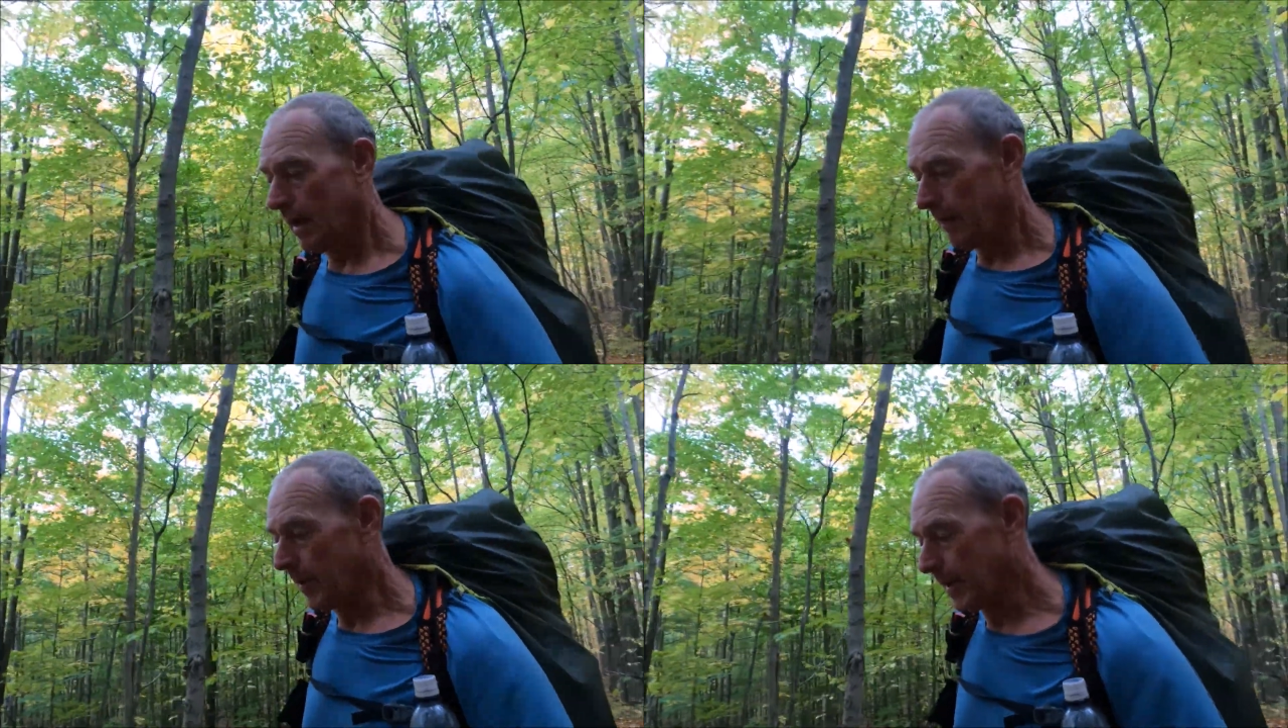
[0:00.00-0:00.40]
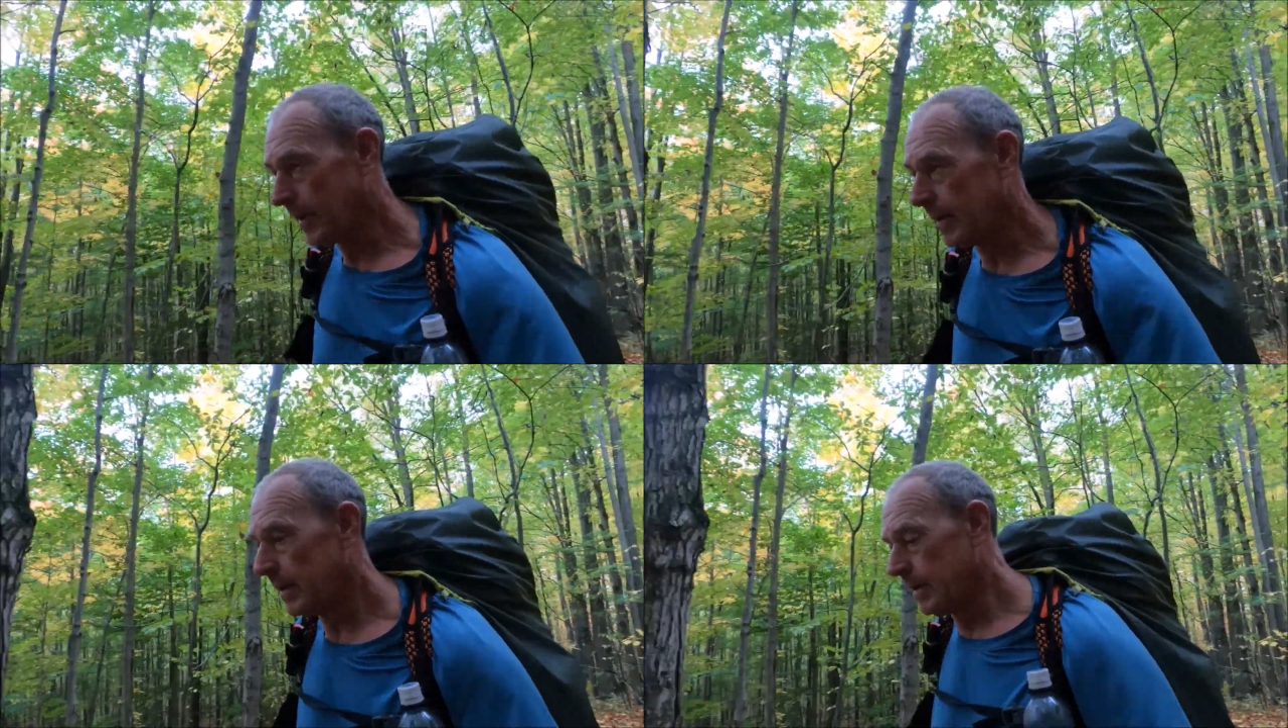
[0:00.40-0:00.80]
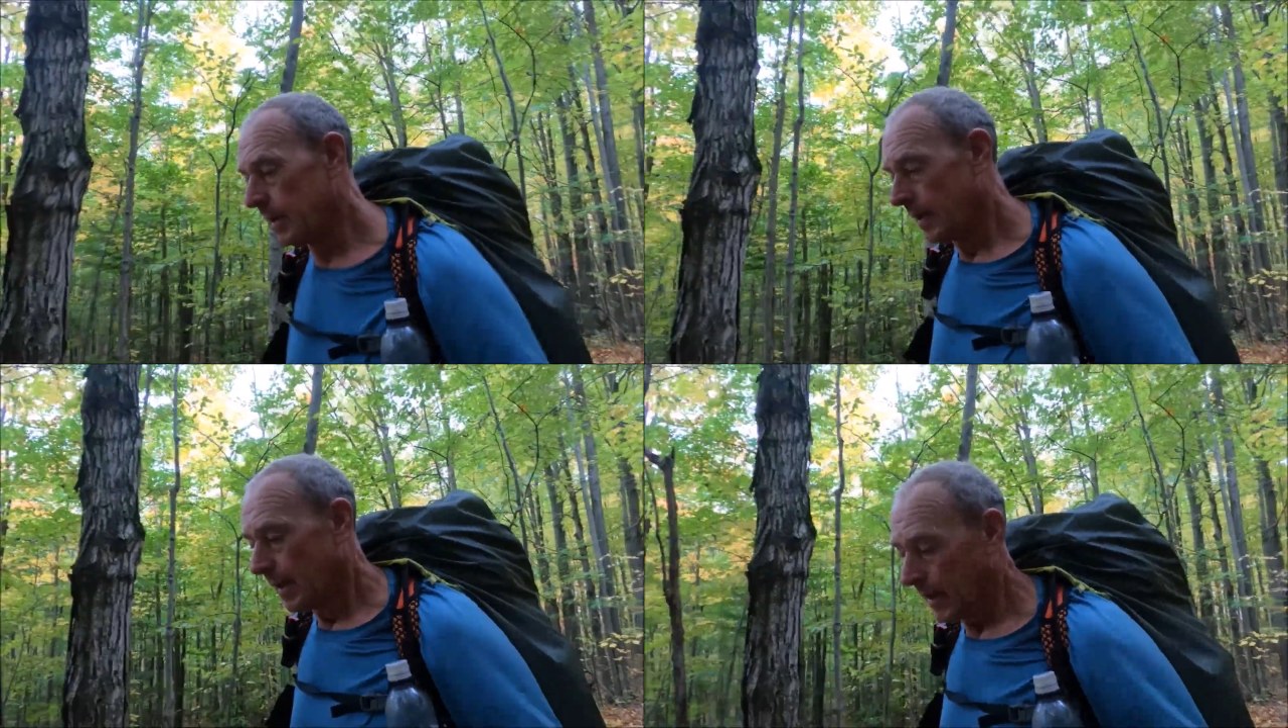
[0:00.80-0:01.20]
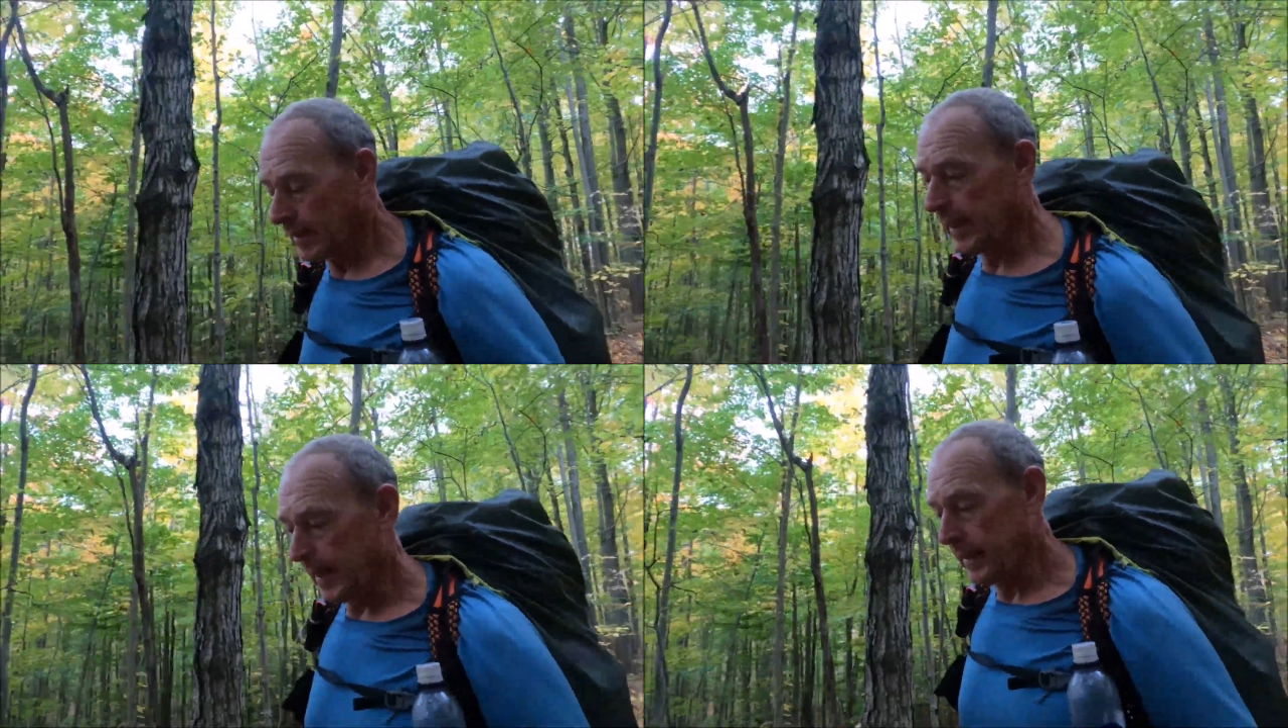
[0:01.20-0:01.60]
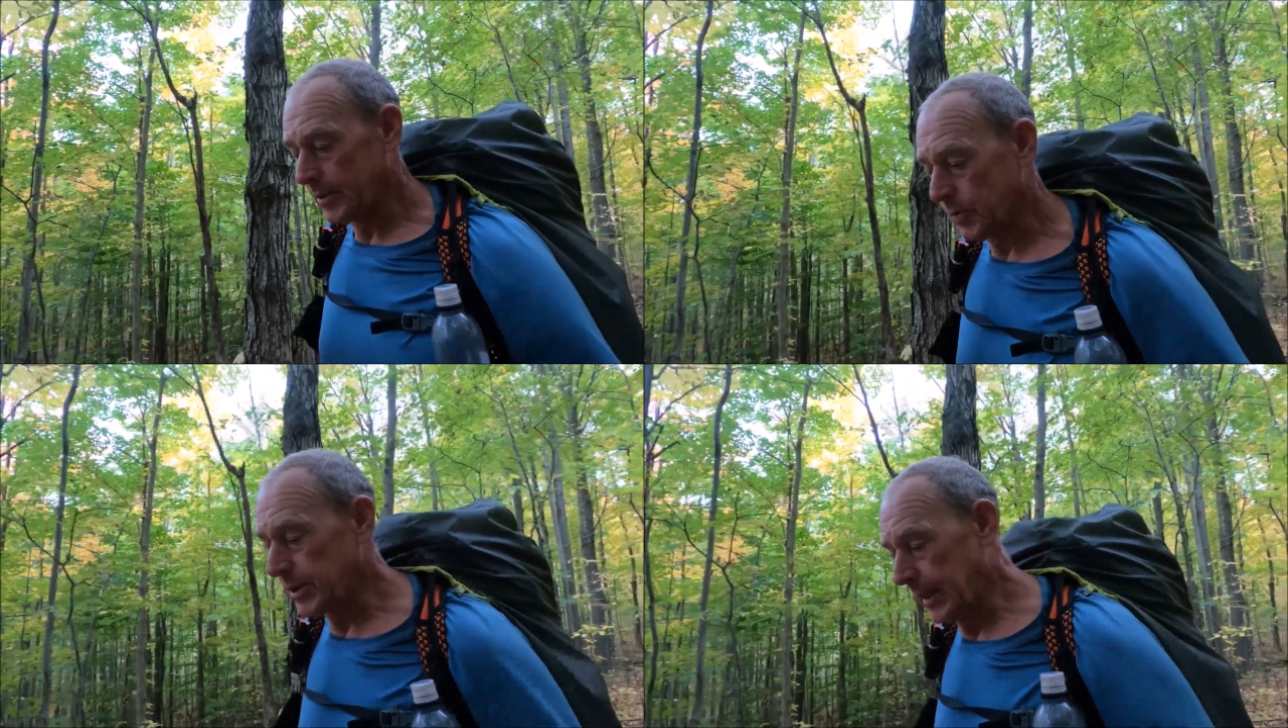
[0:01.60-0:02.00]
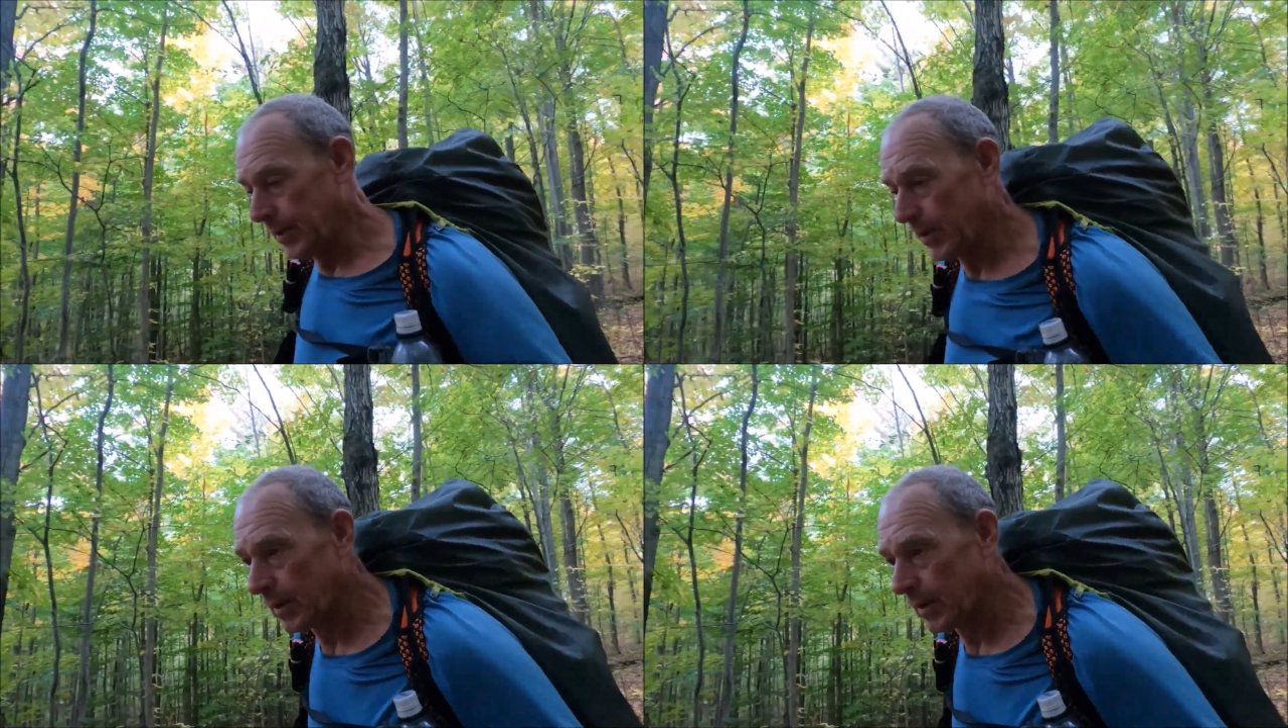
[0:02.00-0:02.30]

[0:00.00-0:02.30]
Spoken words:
And again, as we said